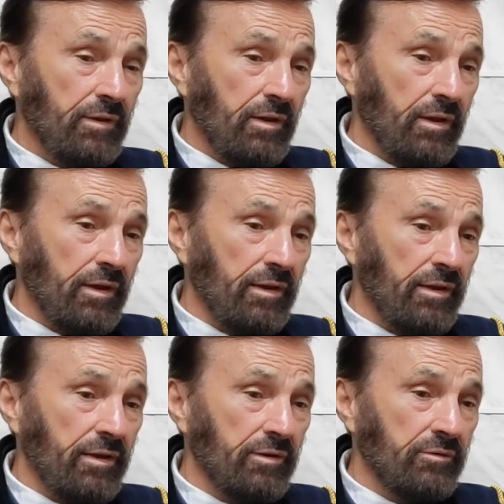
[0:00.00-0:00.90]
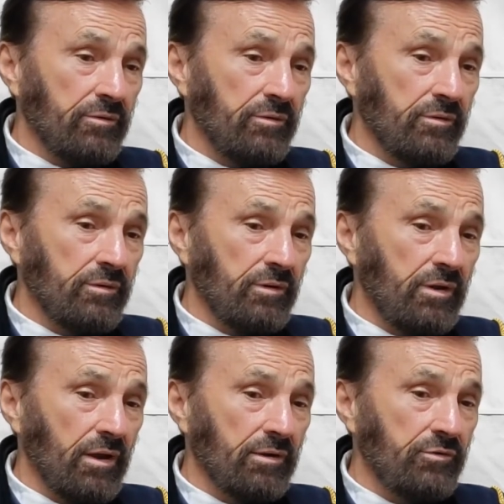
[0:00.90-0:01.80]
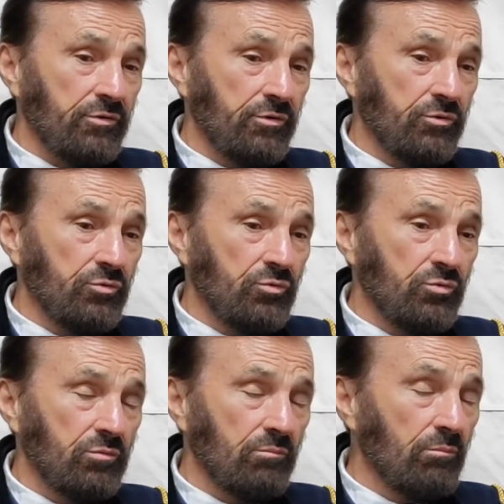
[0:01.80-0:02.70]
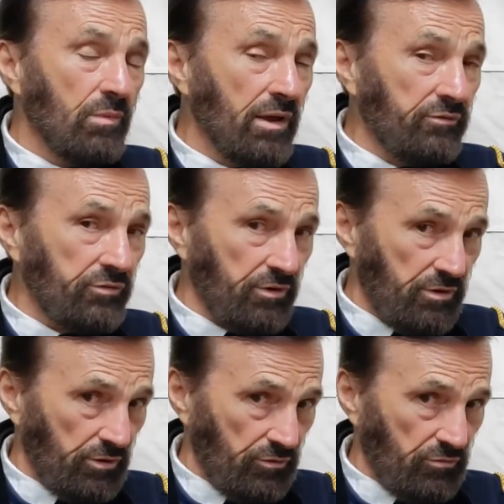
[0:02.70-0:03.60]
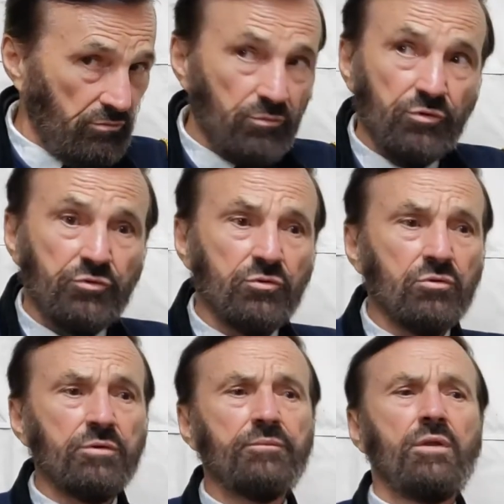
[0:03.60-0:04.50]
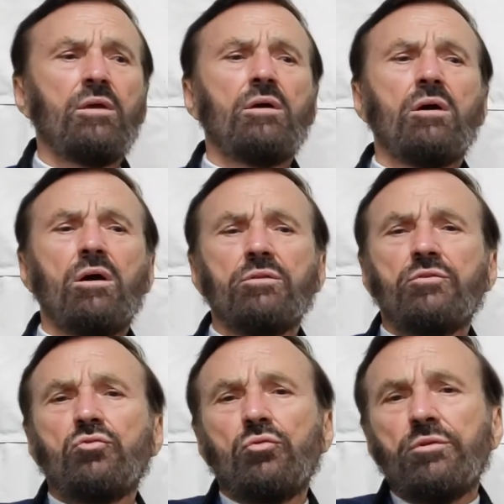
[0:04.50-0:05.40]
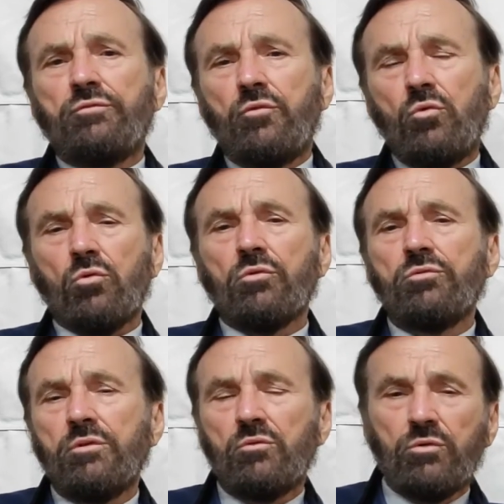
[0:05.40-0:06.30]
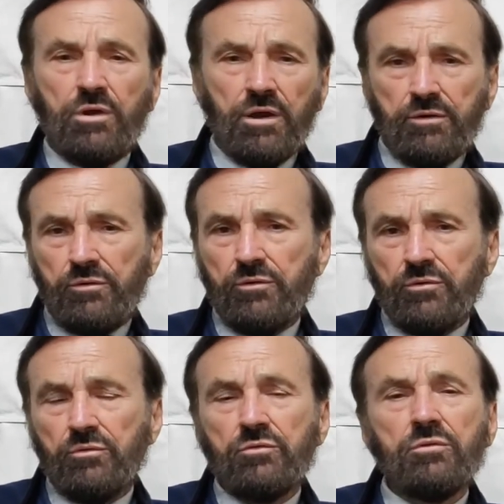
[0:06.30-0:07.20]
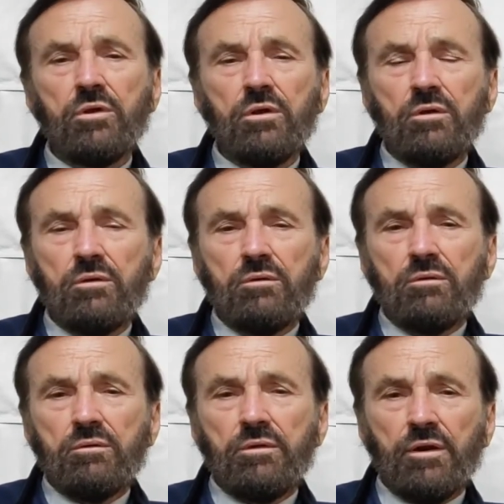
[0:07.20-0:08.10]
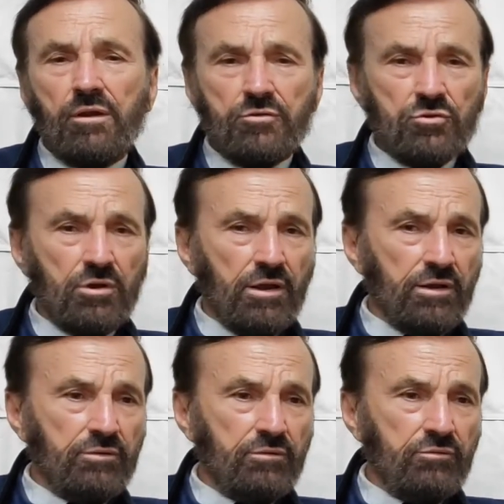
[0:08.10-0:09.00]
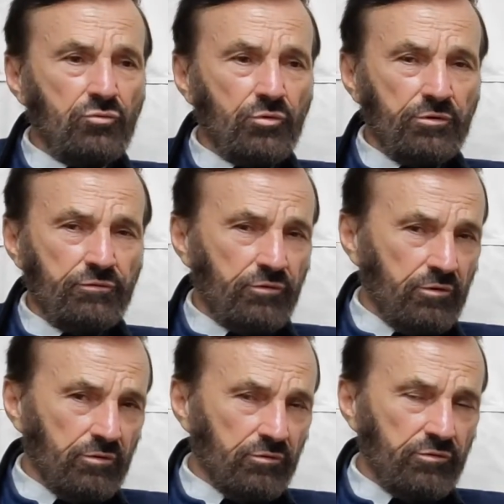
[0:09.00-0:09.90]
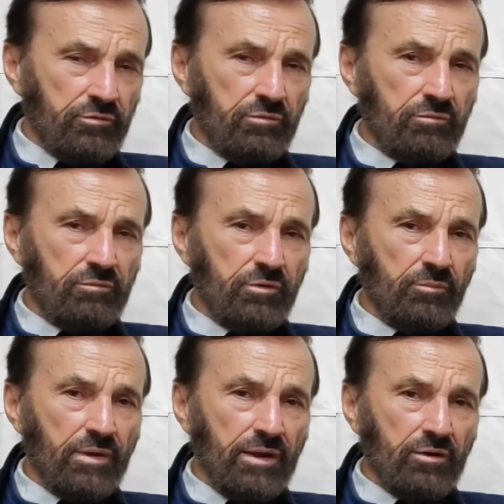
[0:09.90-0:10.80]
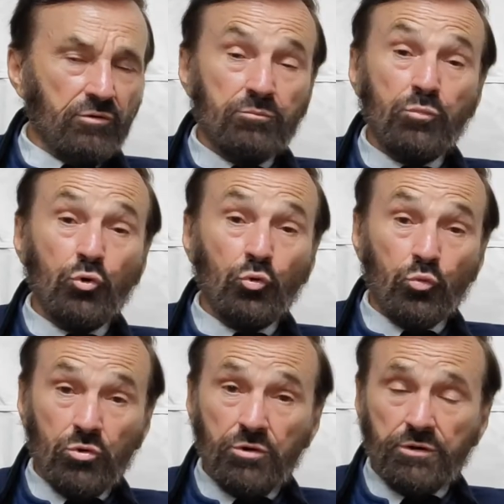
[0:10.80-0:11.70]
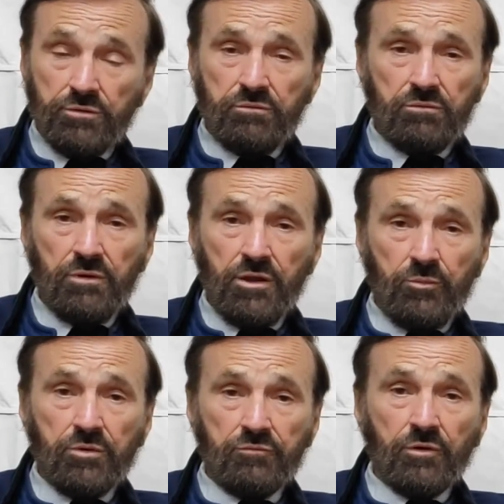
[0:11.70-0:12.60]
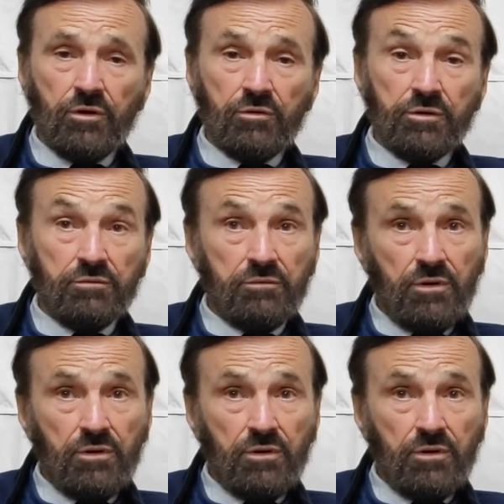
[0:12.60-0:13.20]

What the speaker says: and got to Mexico, Missouri on the 24th, and then we got news that on July 21st, the Battle of Bull Run had been fought, and